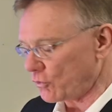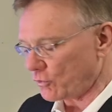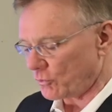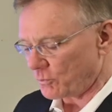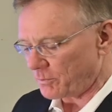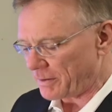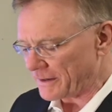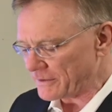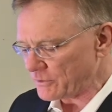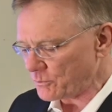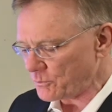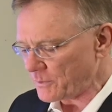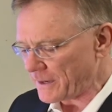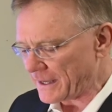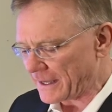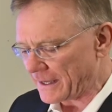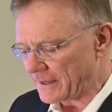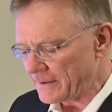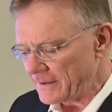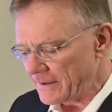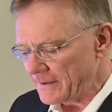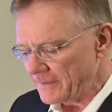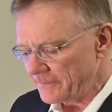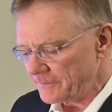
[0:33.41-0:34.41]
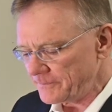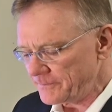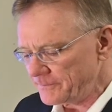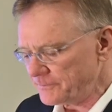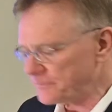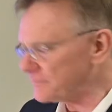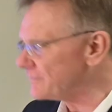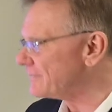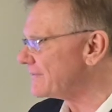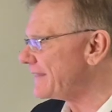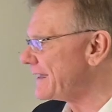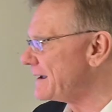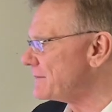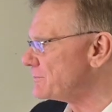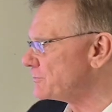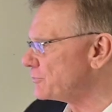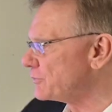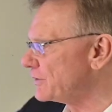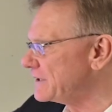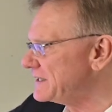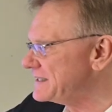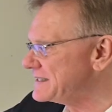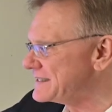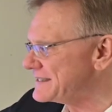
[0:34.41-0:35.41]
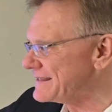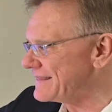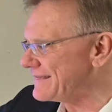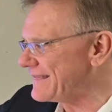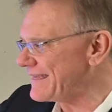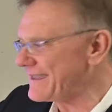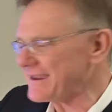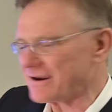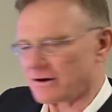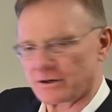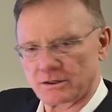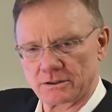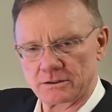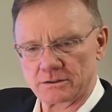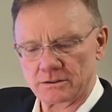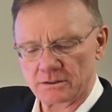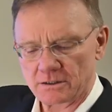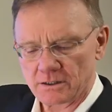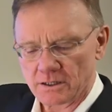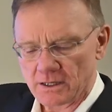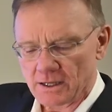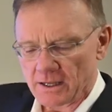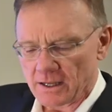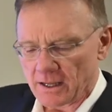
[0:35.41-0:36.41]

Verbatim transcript: oh, by the way, that price there,